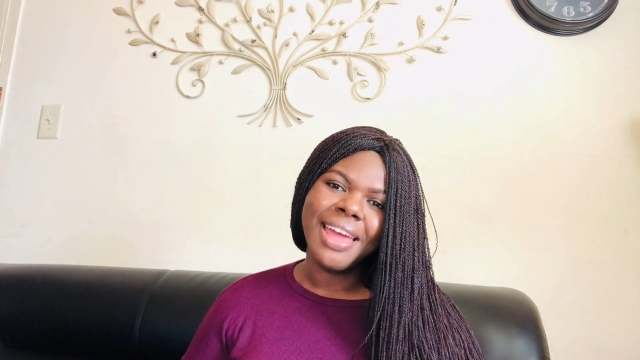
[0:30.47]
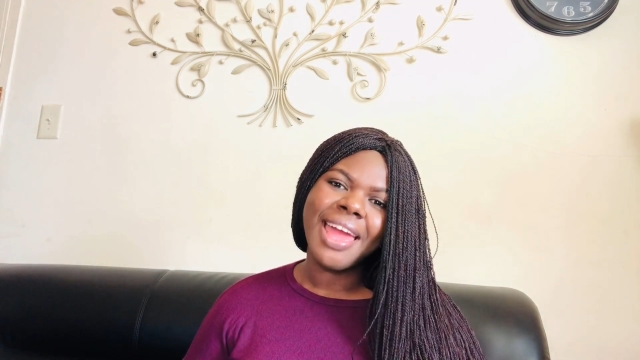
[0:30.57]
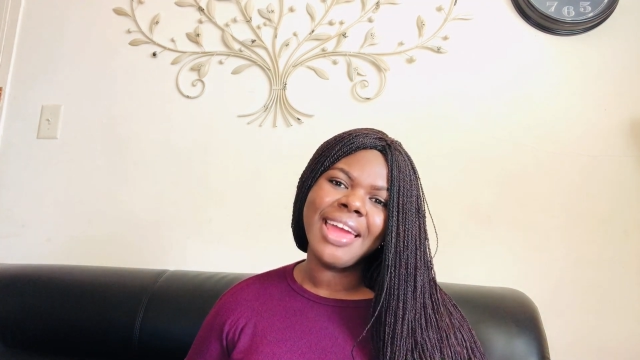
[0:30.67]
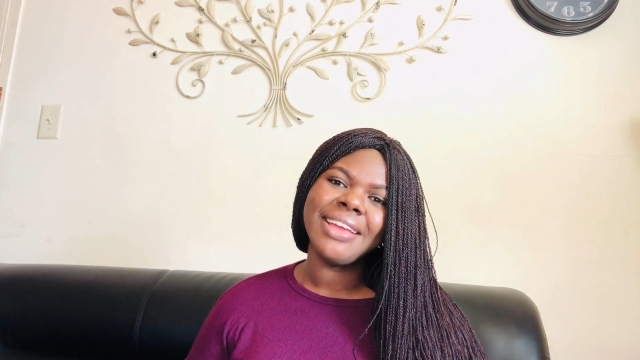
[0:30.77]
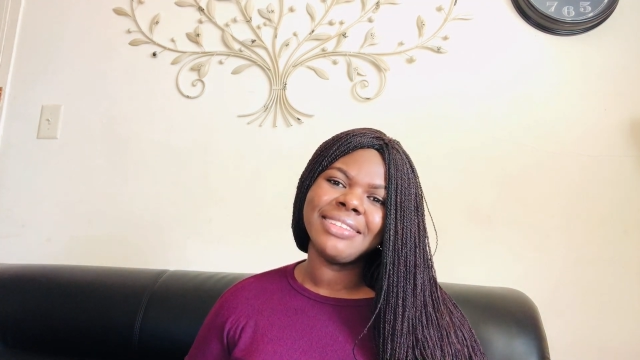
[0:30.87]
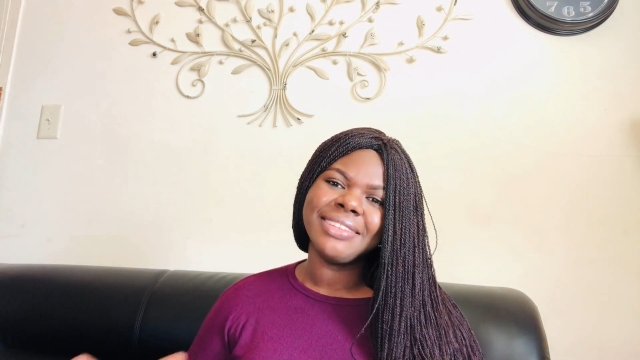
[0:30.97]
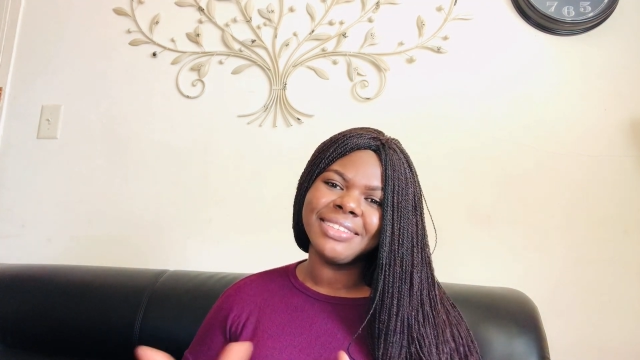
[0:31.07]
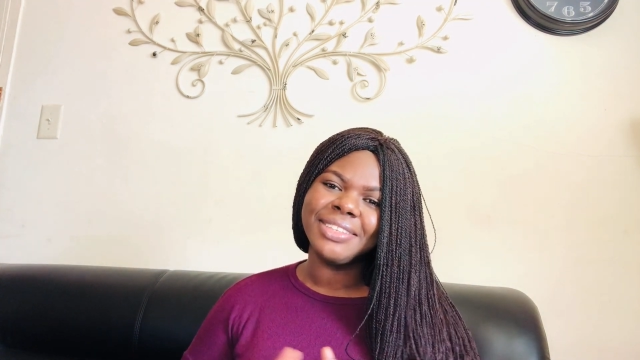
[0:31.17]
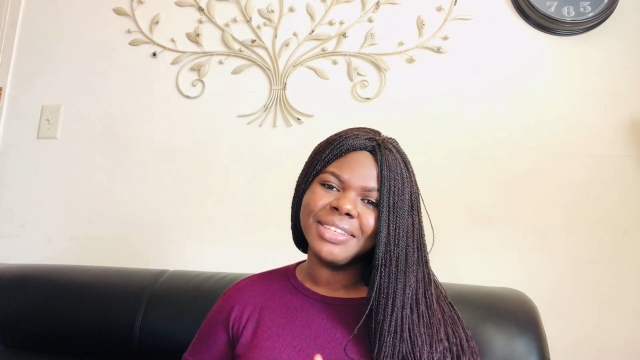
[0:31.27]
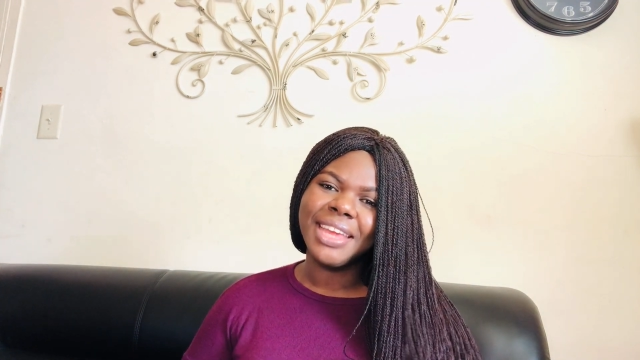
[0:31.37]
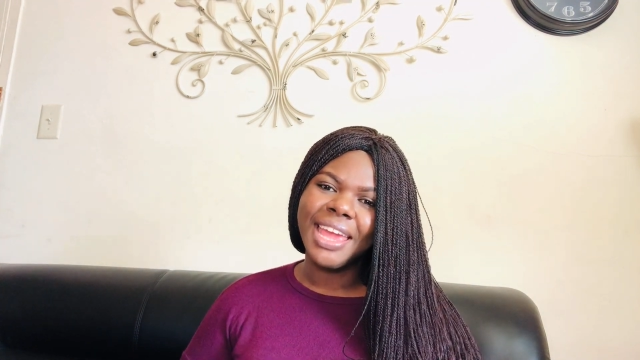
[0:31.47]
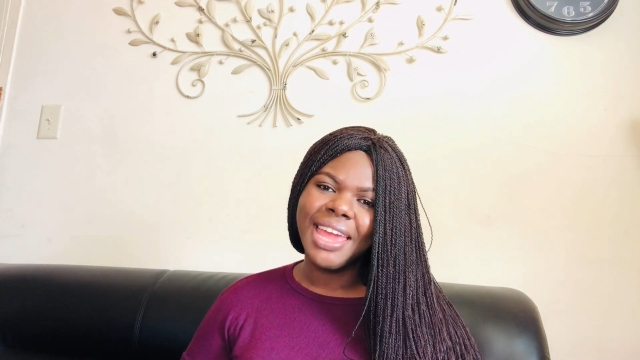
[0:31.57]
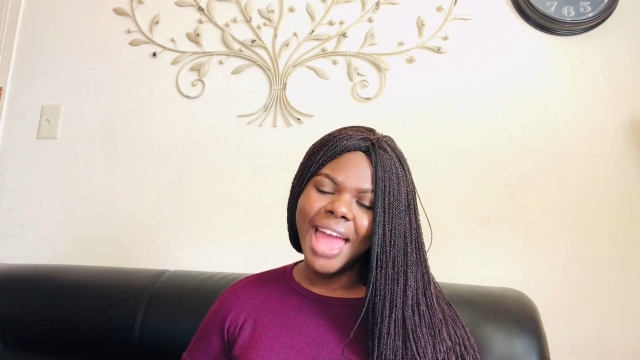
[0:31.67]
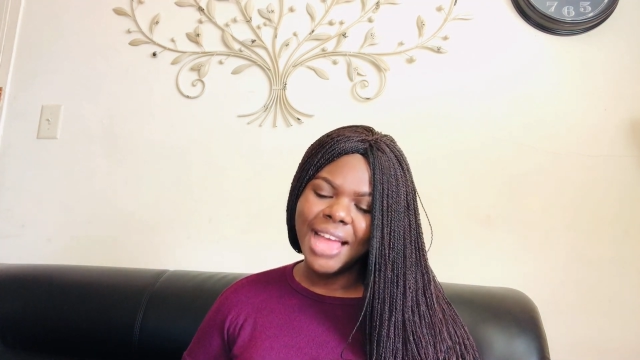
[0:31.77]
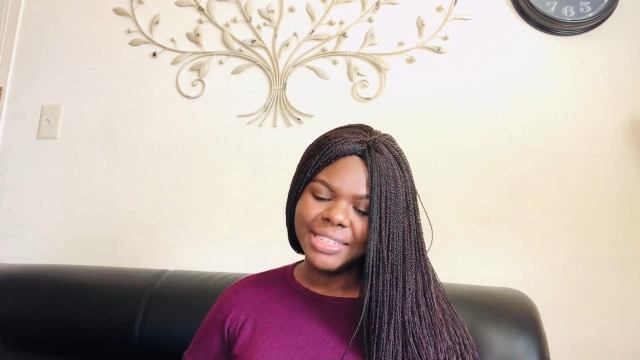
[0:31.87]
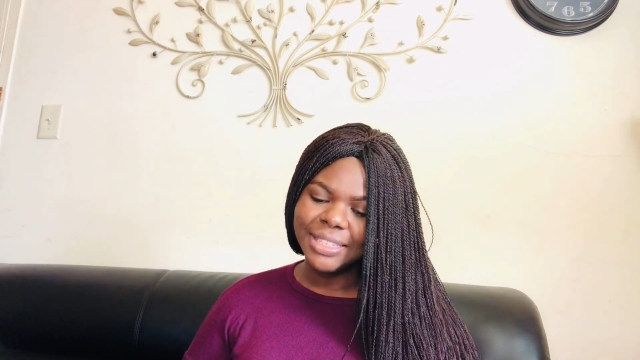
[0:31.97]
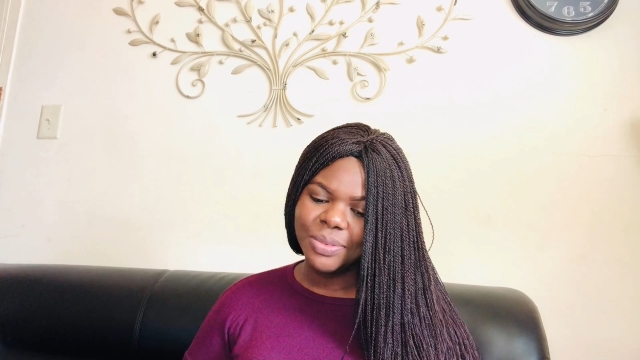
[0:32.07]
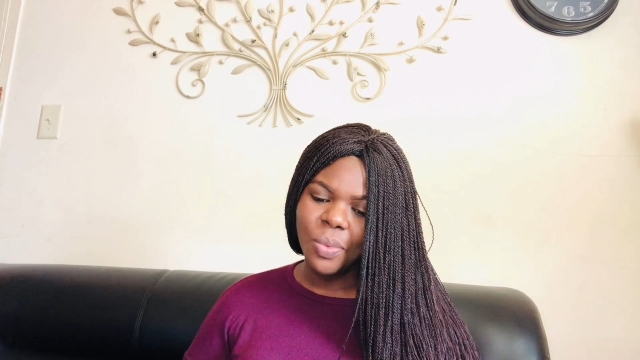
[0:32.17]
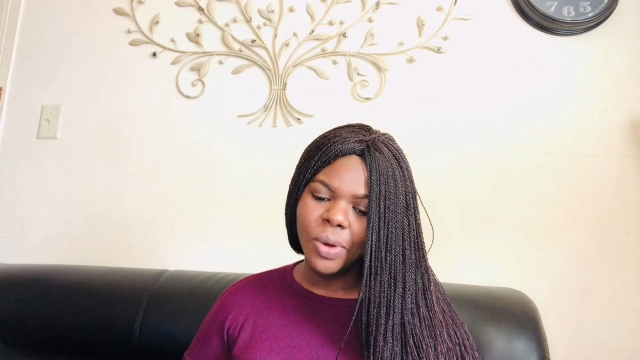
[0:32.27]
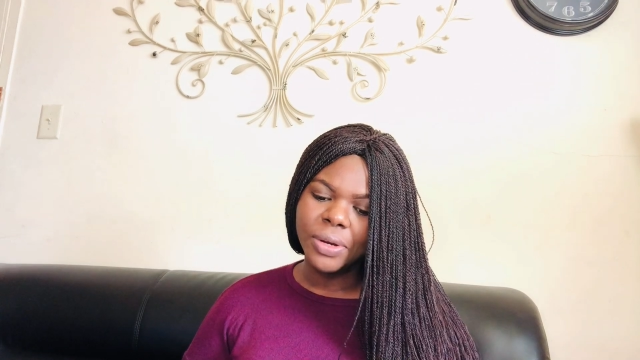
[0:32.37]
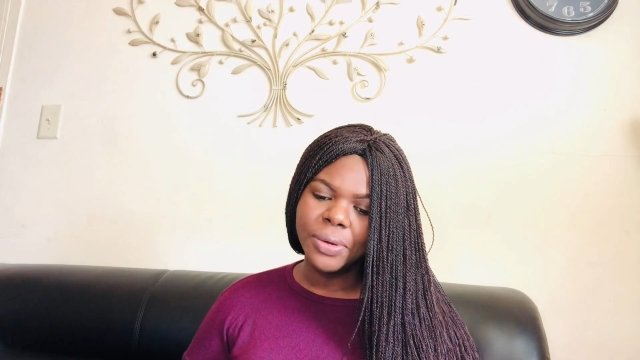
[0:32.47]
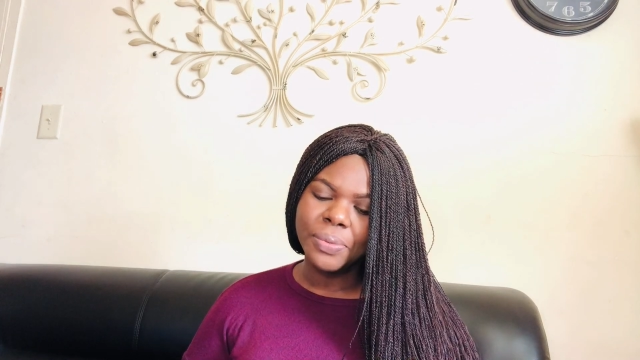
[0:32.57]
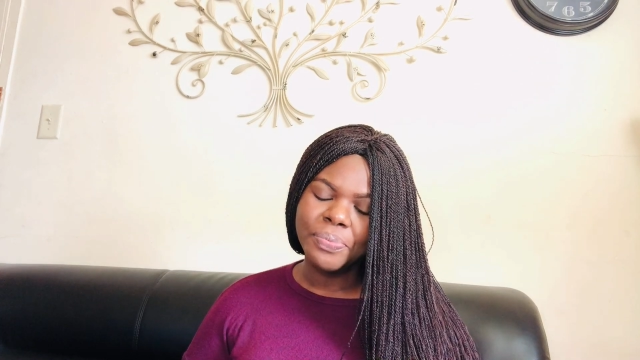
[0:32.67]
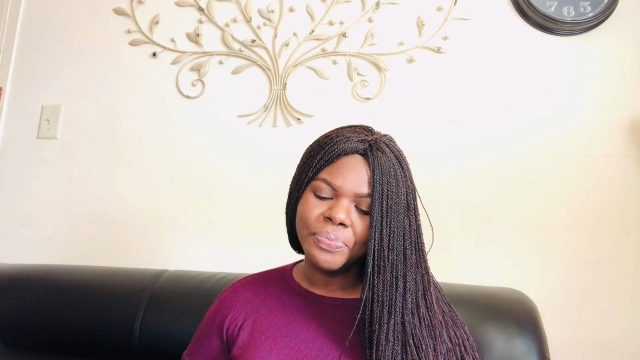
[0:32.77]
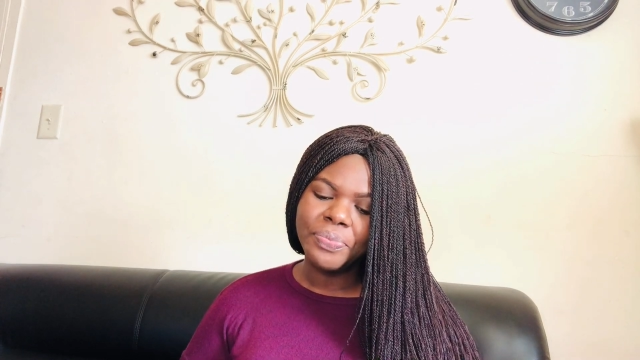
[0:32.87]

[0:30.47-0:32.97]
and today I just want to